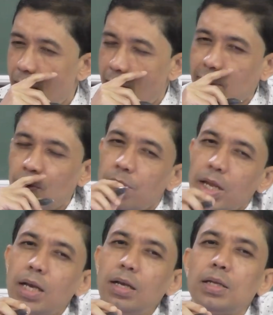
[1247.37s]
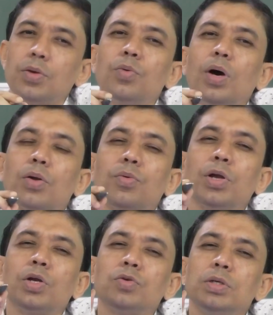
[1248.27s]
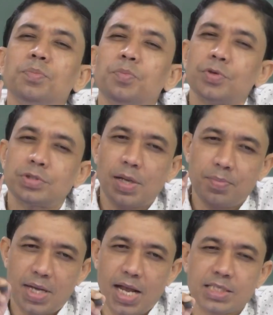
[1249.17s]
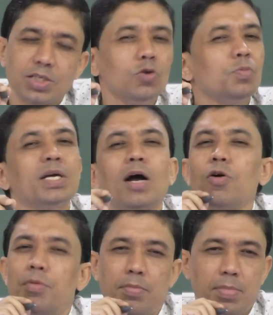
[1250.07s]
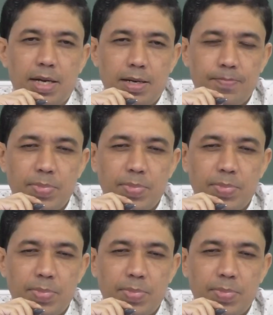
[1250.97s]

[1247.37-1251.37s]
and when you are going to impose some tax you being a government